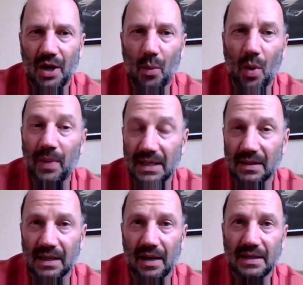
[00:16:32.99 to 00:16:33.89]
what
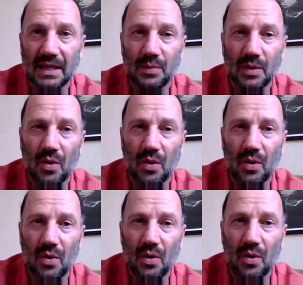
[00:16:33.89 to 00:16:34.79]
political scientists would
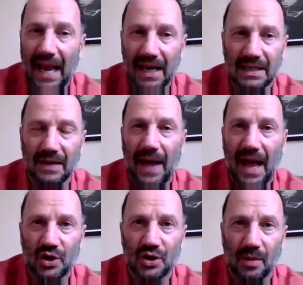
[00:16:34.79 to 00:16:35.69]
call collective
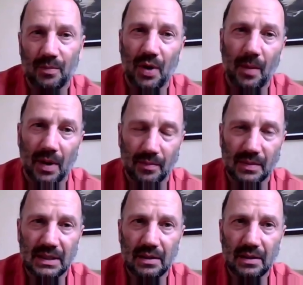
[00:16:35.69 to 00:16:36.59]
action
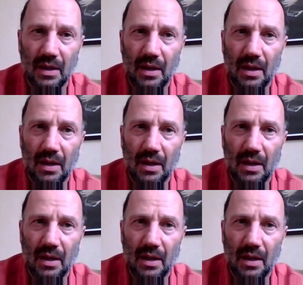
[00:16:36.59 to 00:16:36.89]
problems,